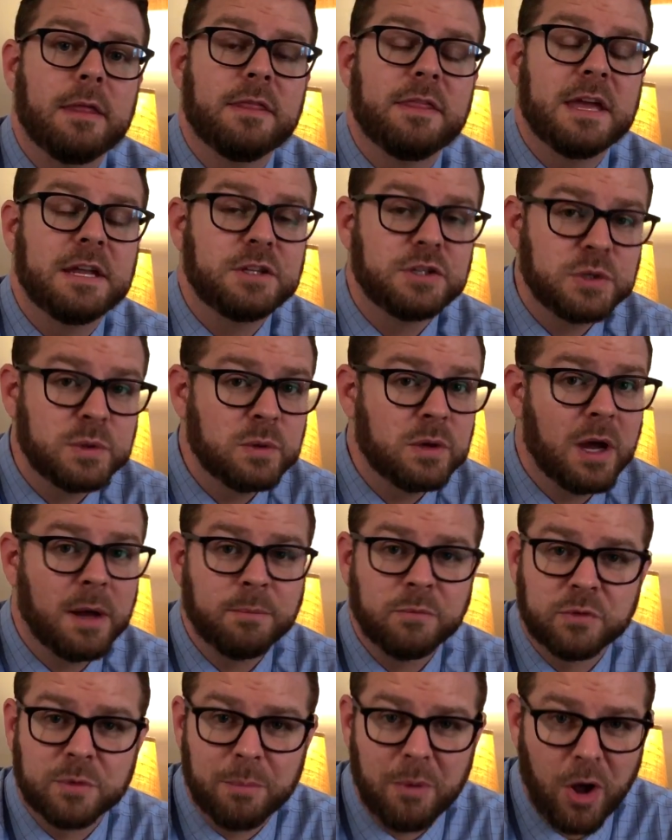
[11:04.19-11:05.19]
They do come
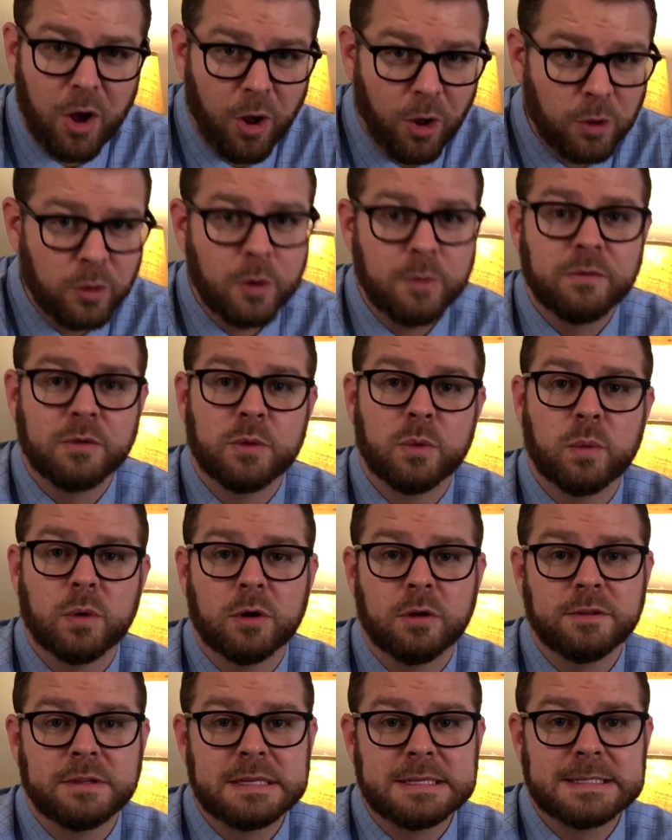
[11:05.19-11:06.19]
from all over the
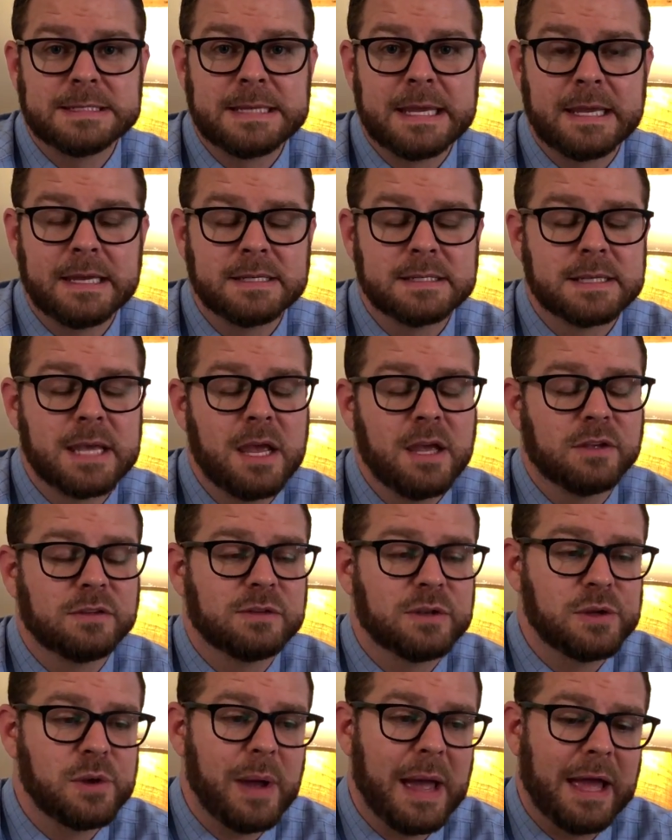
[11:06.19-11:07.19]
world these days,
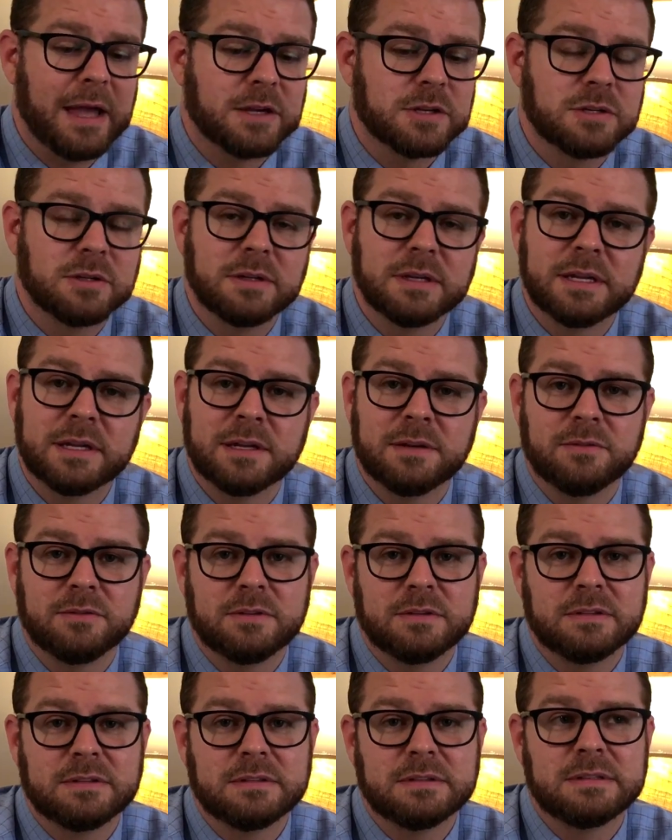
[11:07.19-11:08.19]
so you actually can
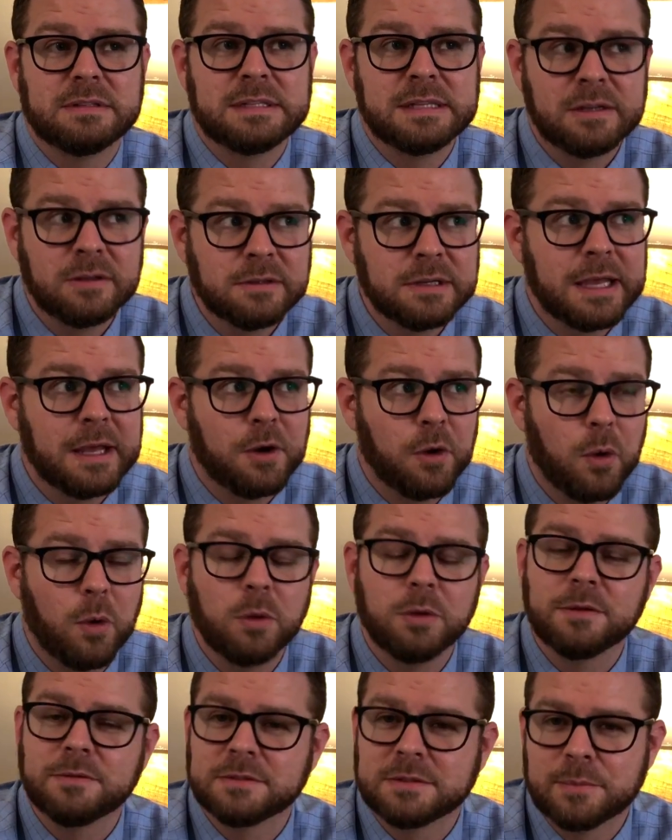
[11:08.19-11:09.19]
still get a
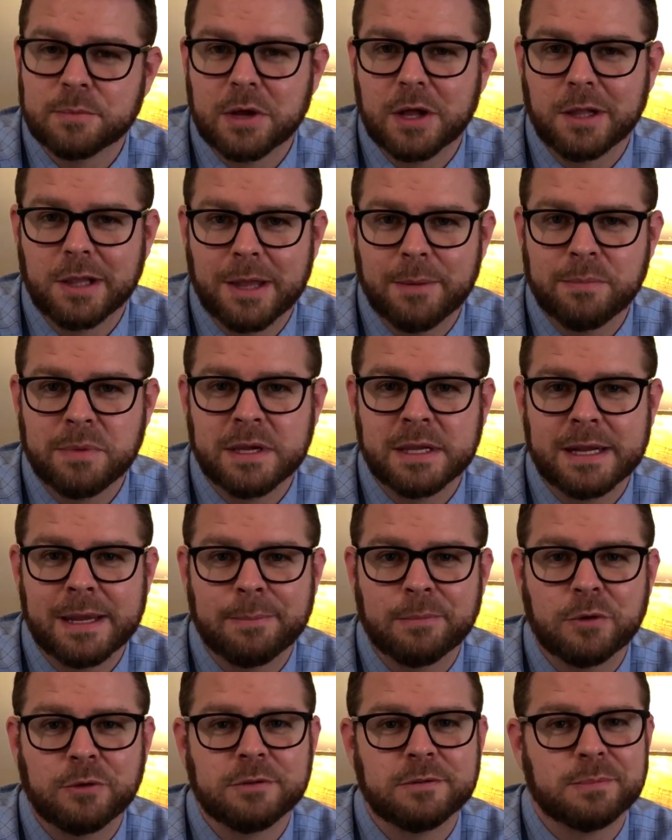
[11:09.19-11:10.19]
hold of some Colombian
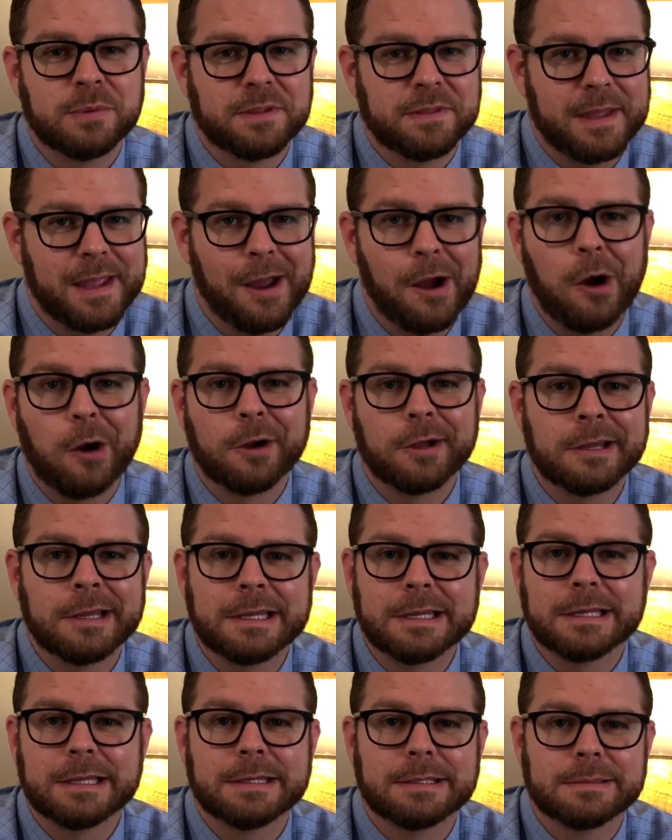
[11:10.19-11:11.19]
emeralds, but they are
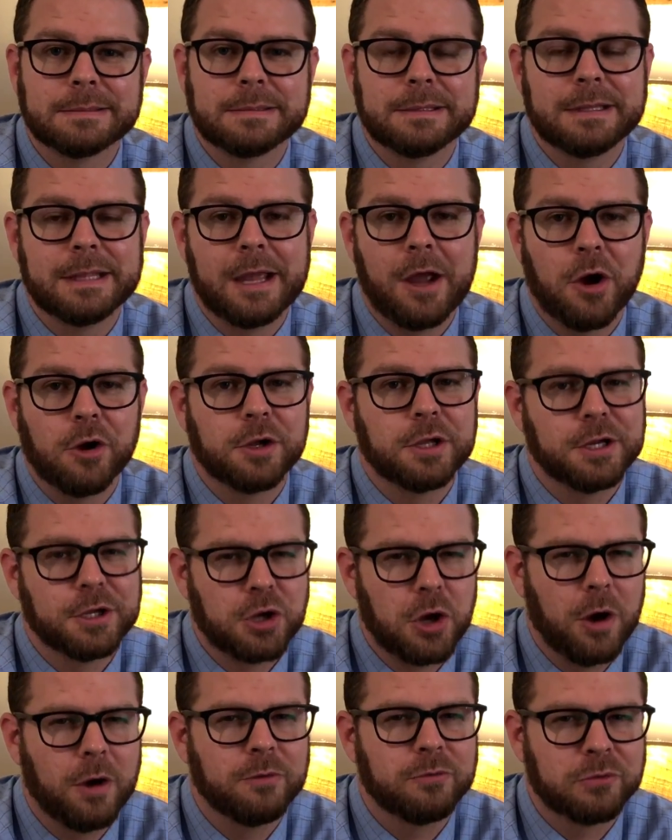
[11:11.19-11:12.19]
gonna, they are gonna
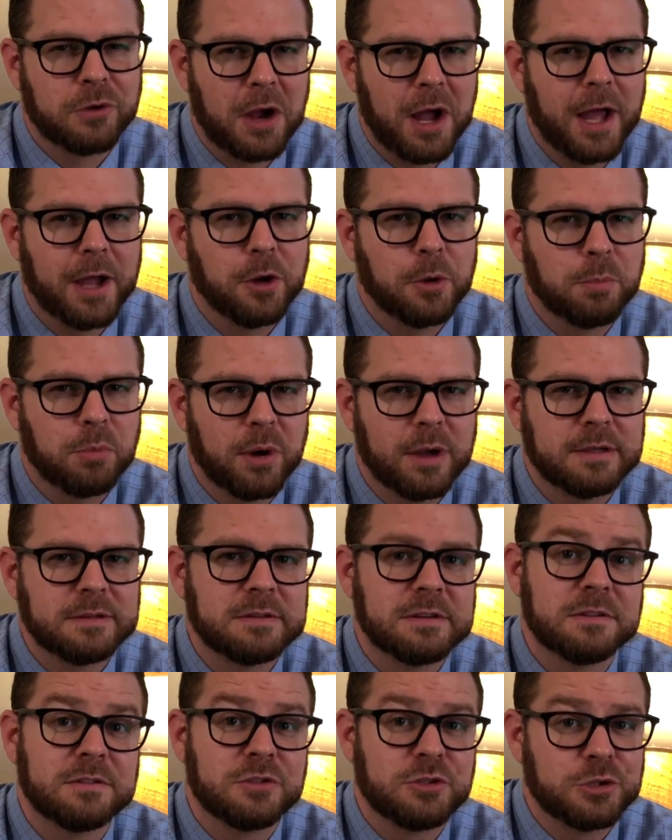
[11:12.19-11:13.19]
call for higher
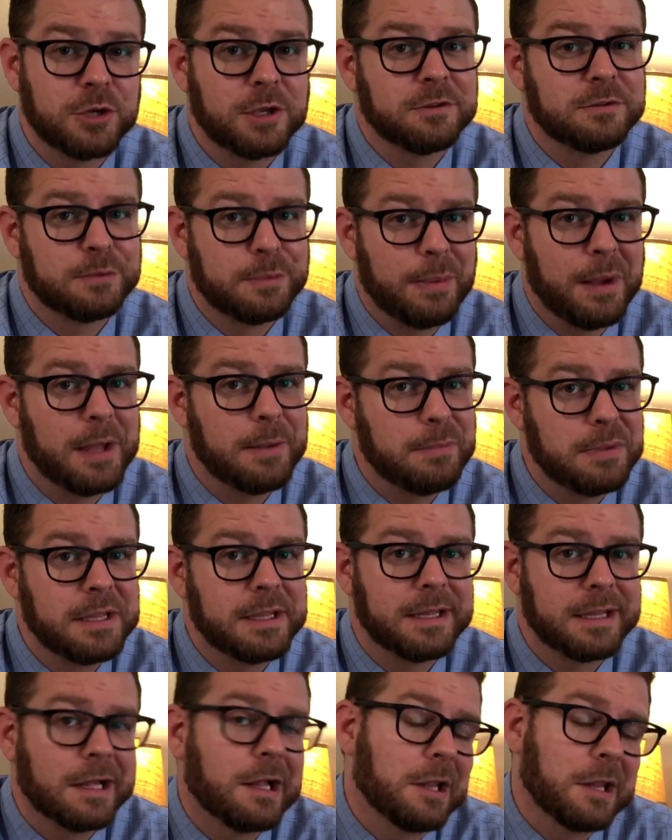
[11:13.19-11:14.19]
prices just by
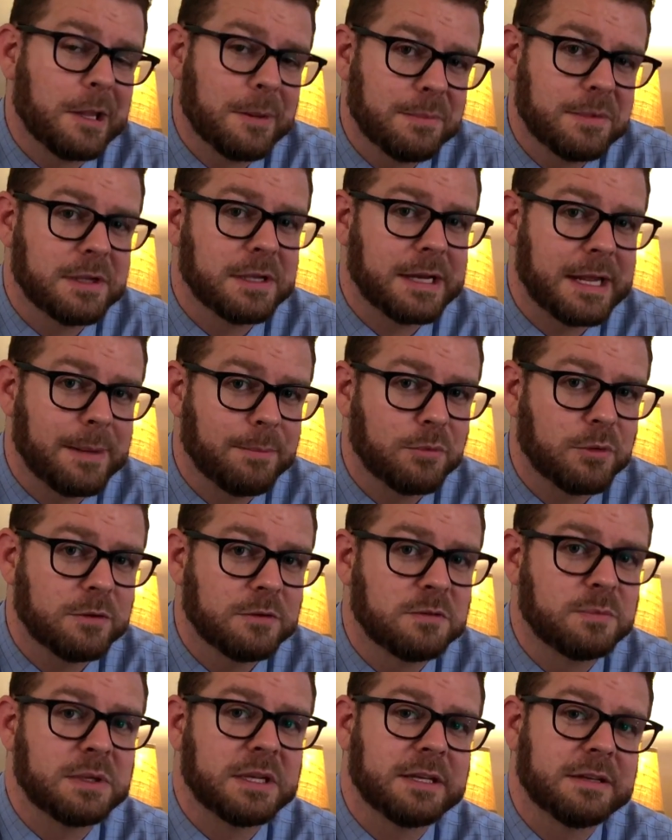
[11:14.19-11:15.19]
being Colombian
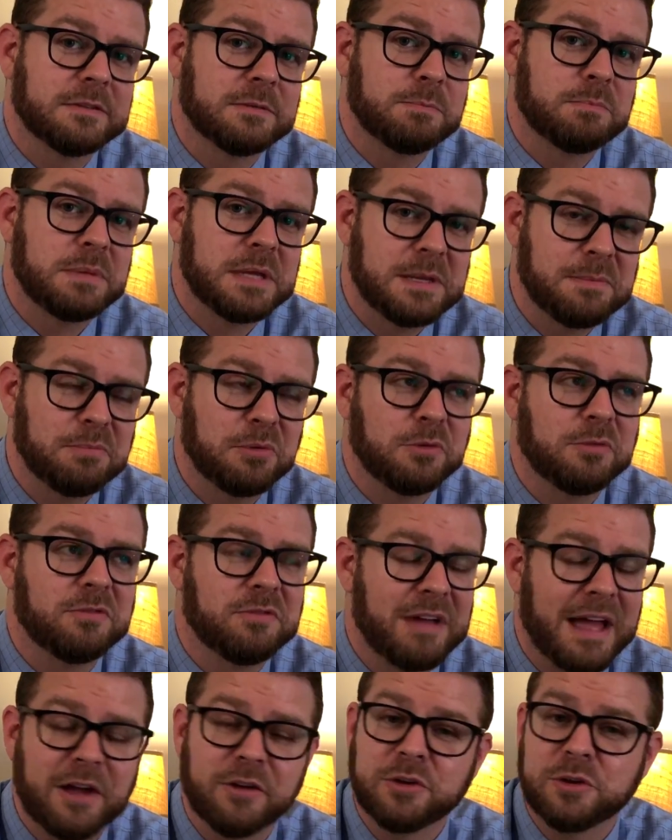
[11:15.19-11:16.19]
emeralds, because people
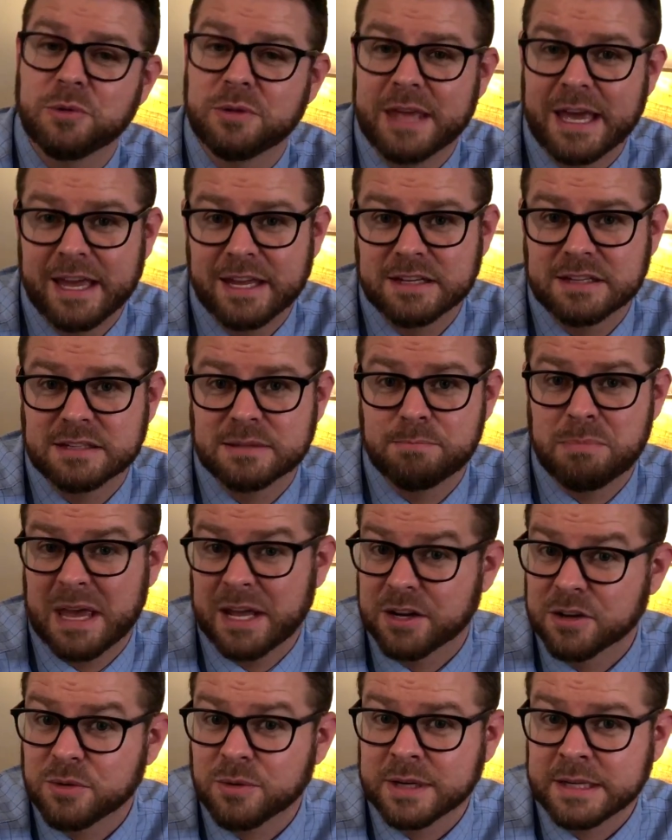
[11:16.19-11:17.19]
value that
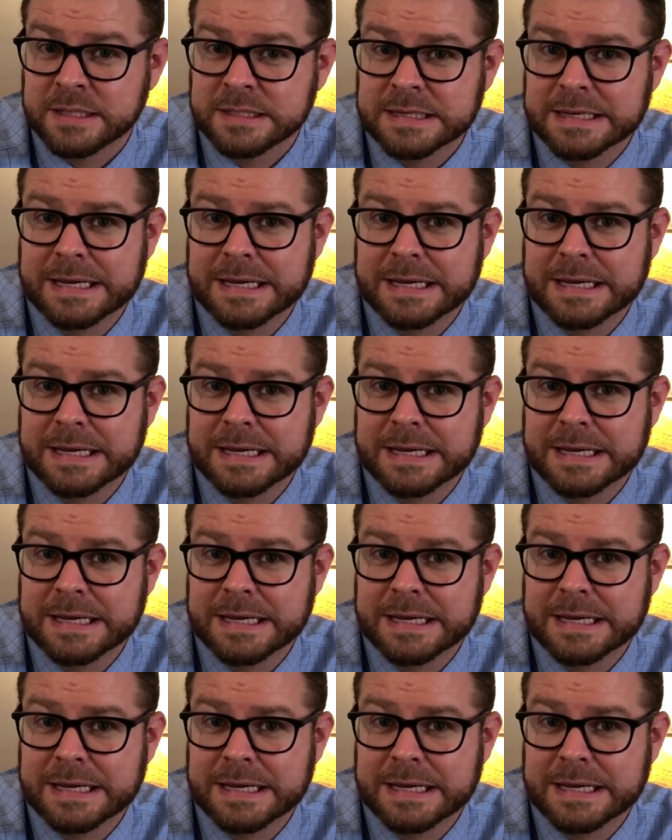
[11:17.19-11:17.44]
pedigree.